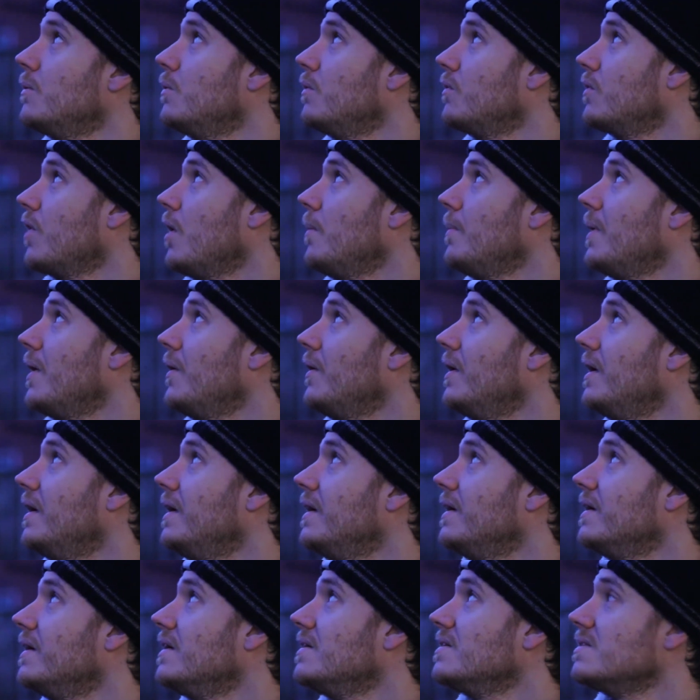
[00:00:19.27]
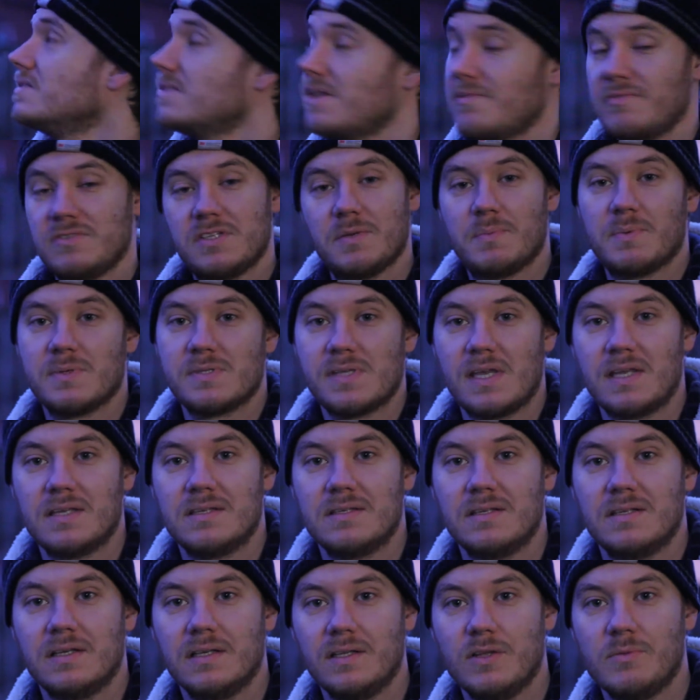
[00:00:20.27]
We've got about a
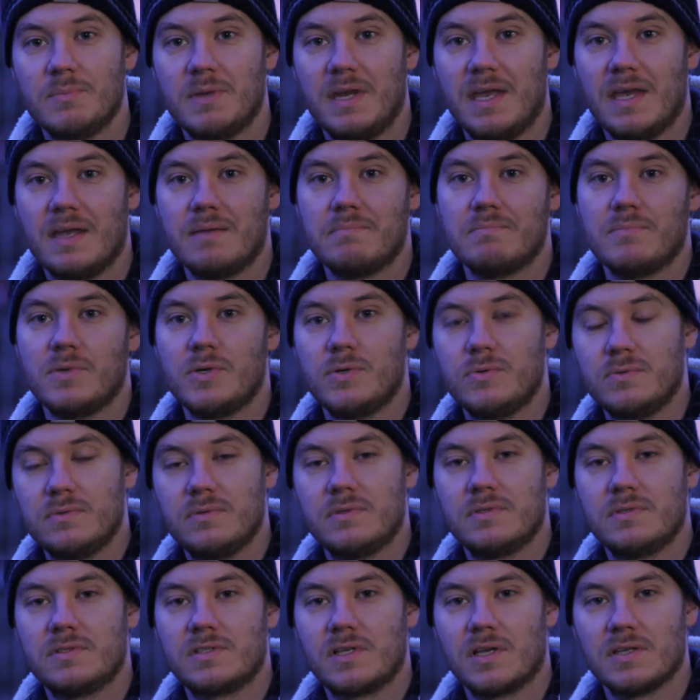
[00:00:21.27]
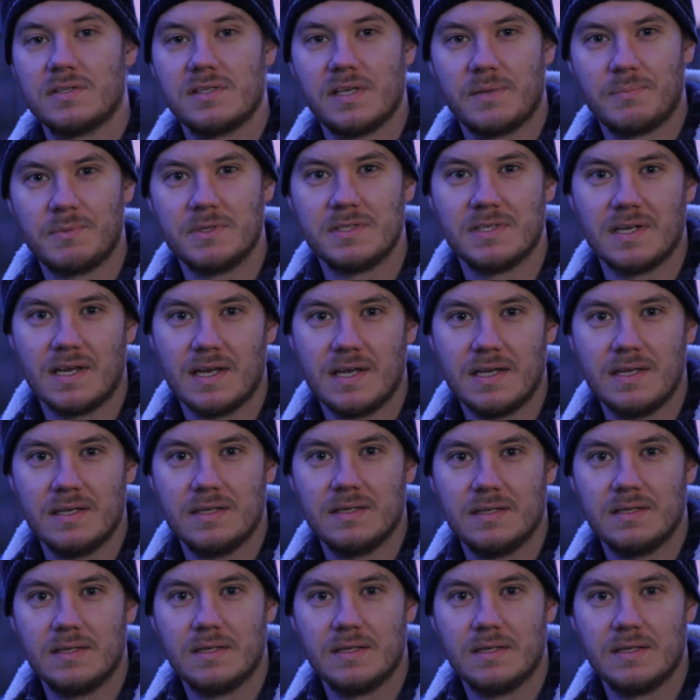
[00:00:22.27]
70% illuminated moon to contend with tonight,